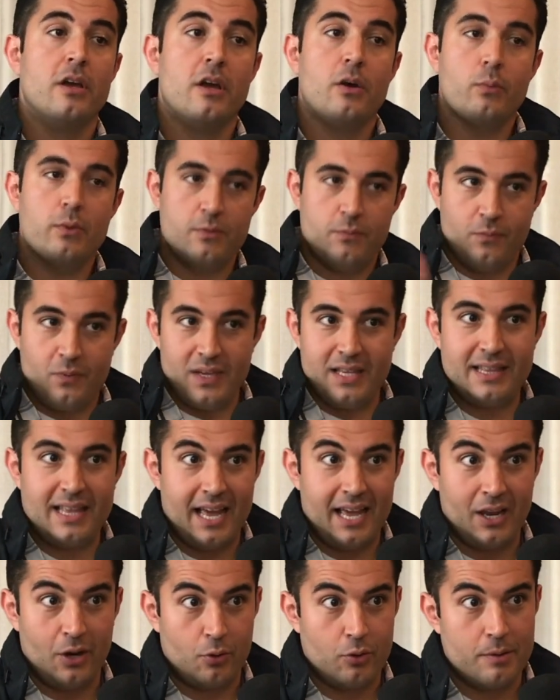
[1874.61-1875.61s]
We feed
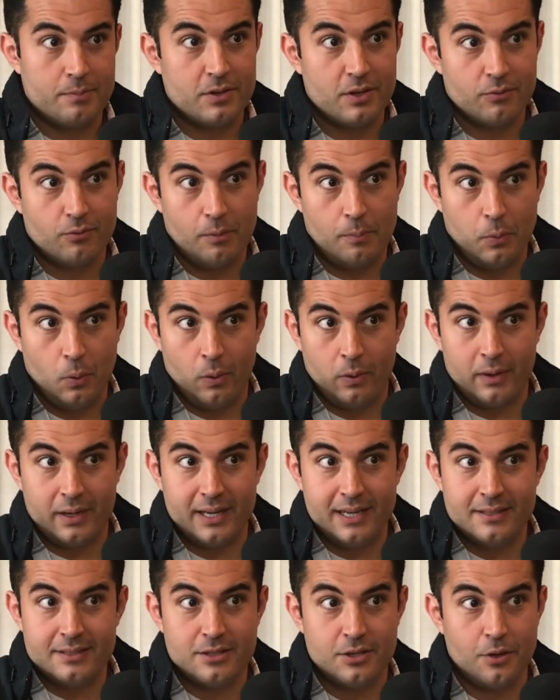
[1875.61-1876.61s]
that encrypted report
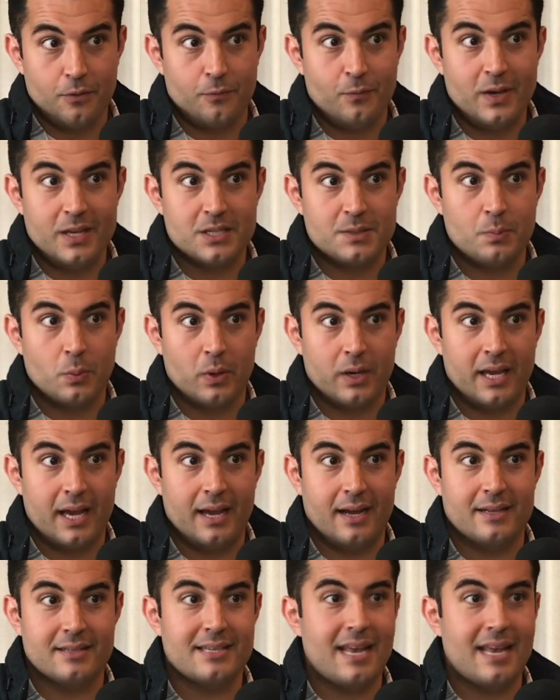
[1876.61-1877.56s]
into your Facebook ads,